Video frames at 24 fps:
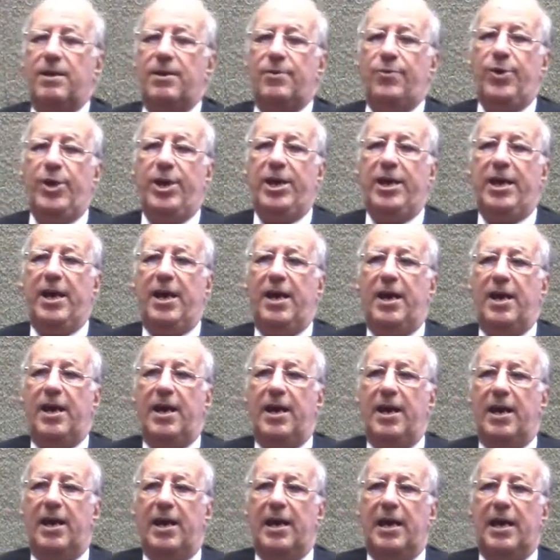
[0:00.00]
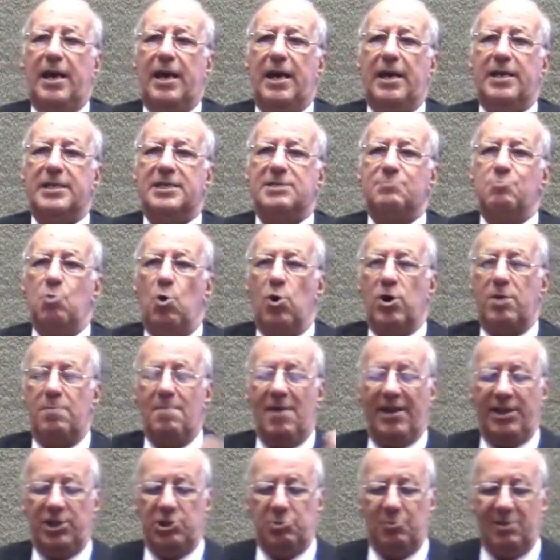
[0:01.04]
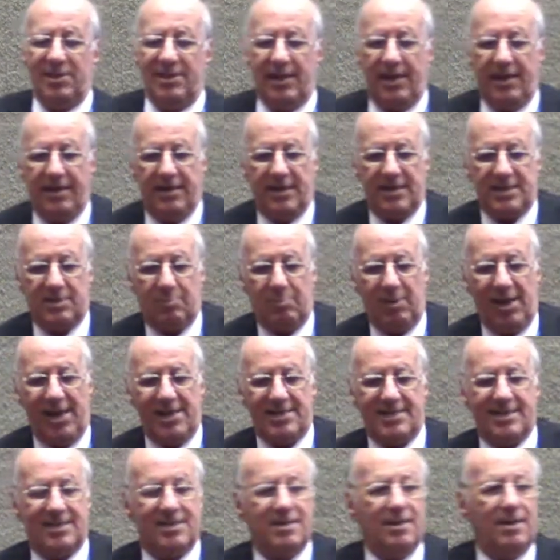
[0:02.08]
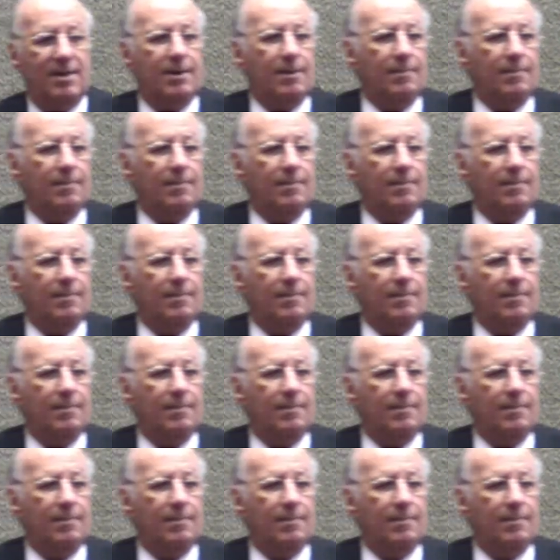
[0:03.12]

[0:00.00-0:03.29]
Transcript: the smoke management in the space,